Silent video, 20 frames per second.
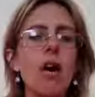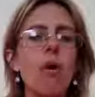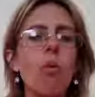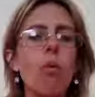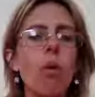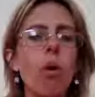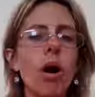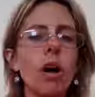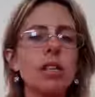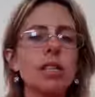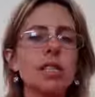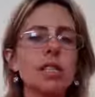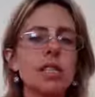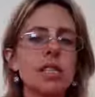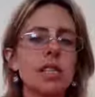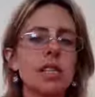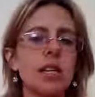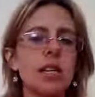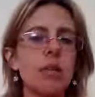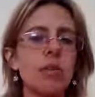what
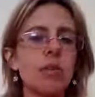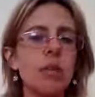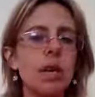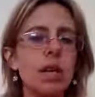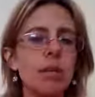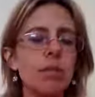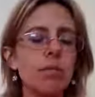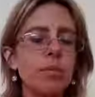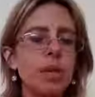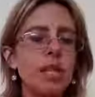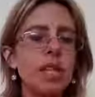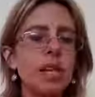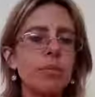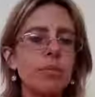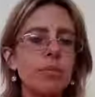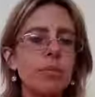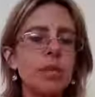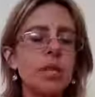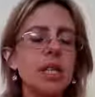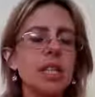will be
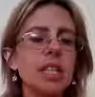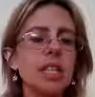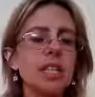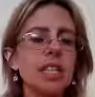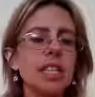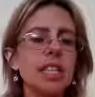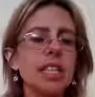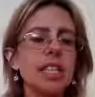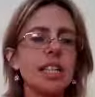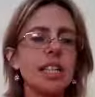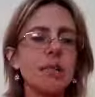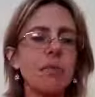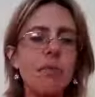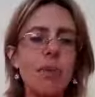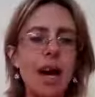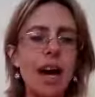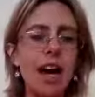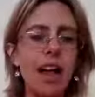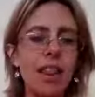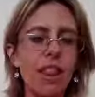appearing
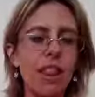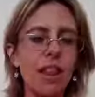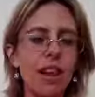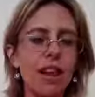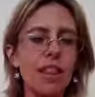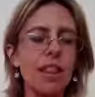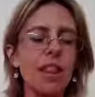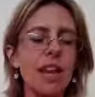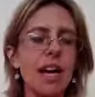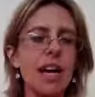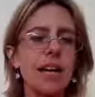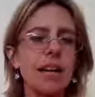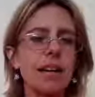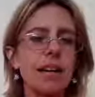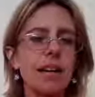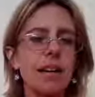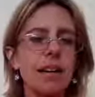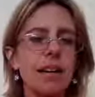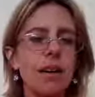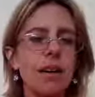better
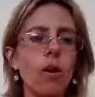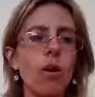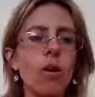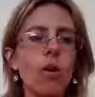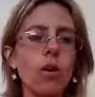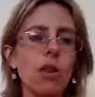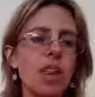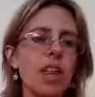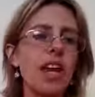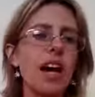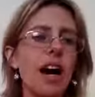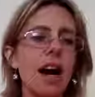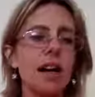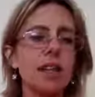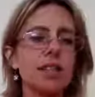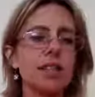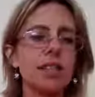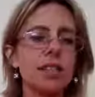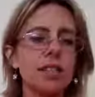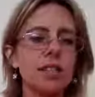than all the
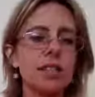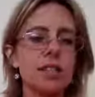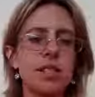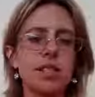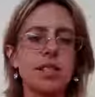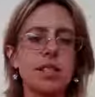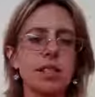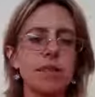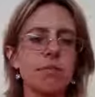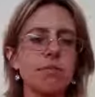others,